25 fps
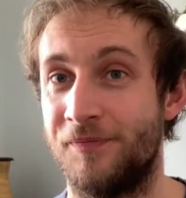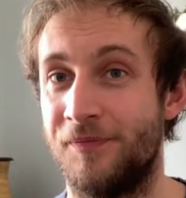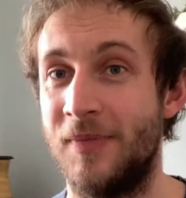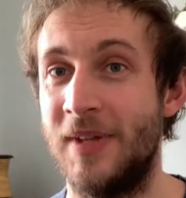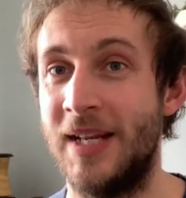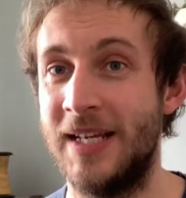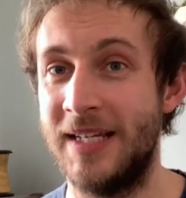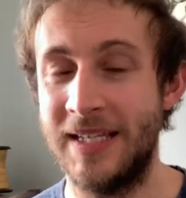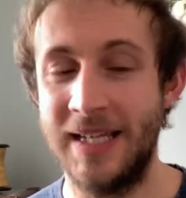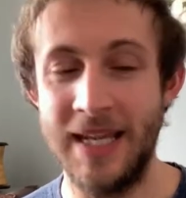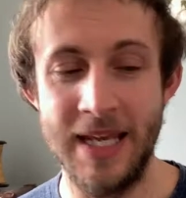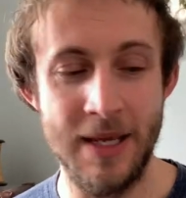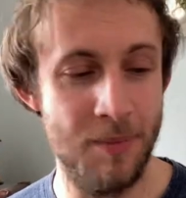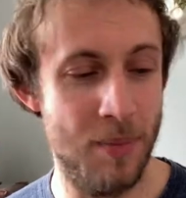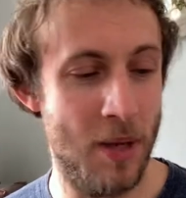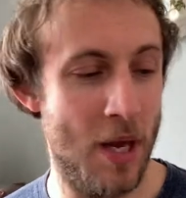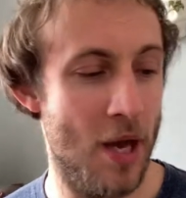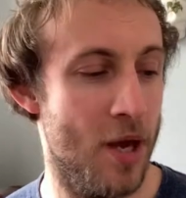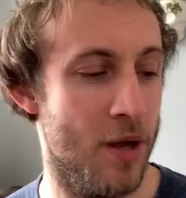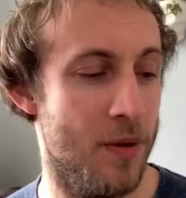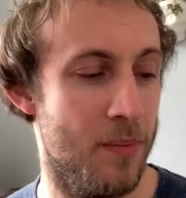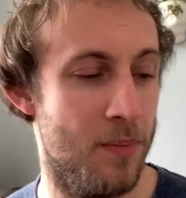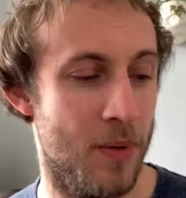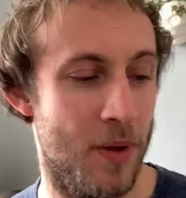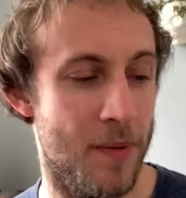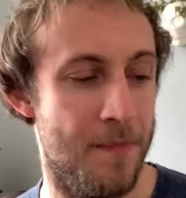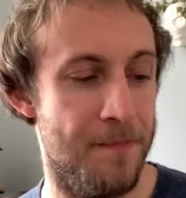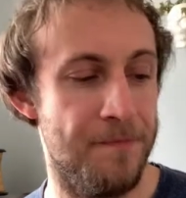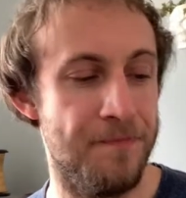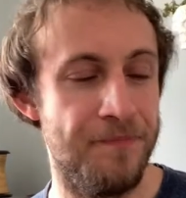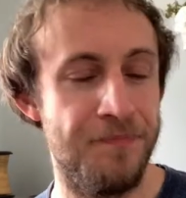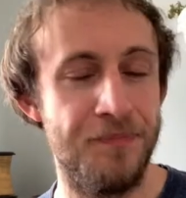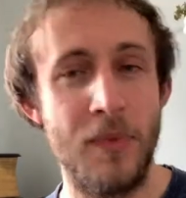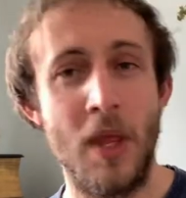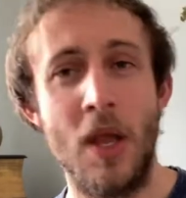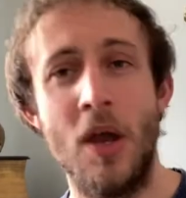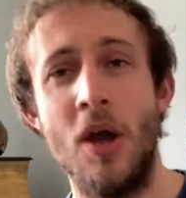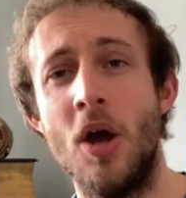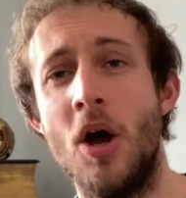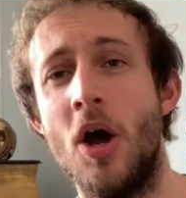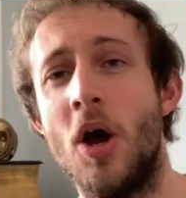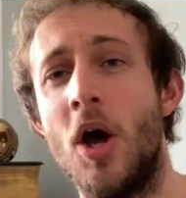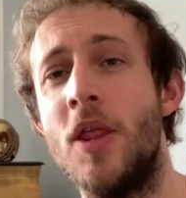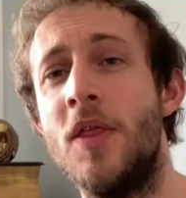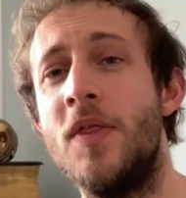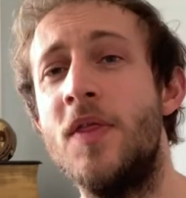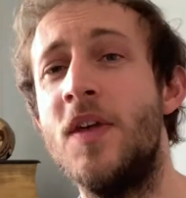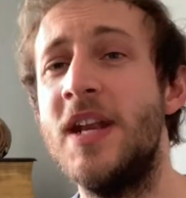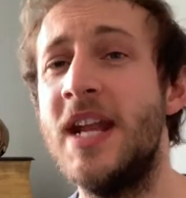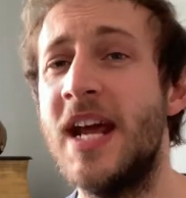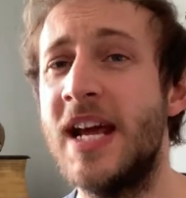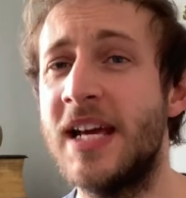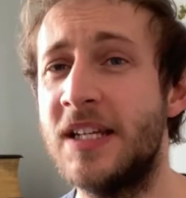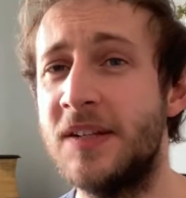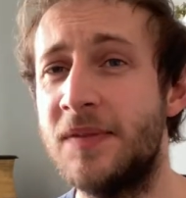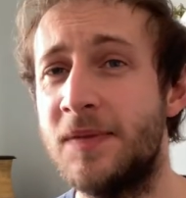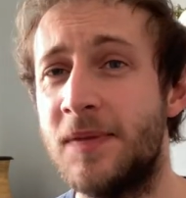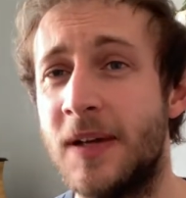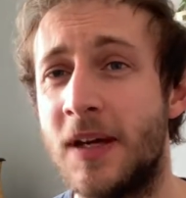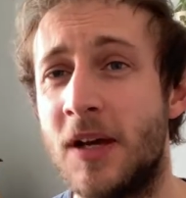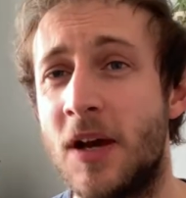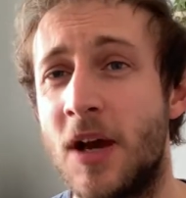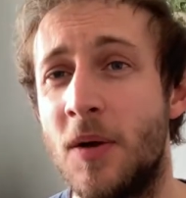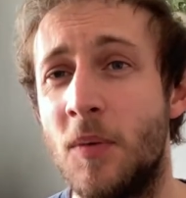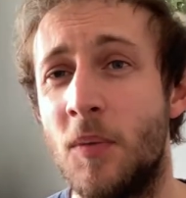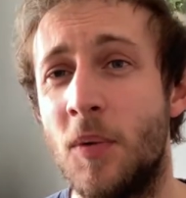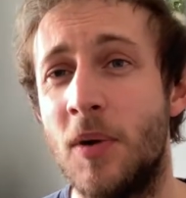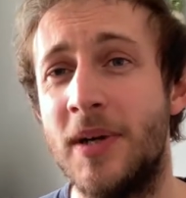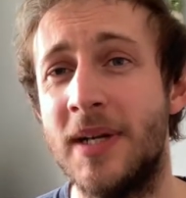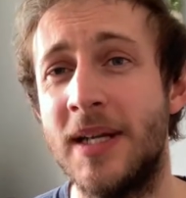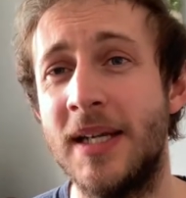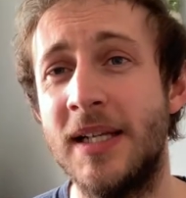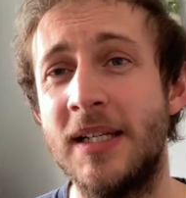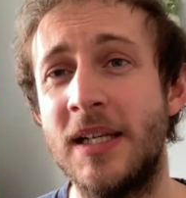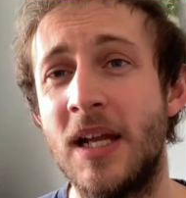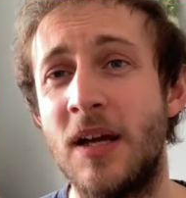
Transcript: Let's keep it open. The next thing I want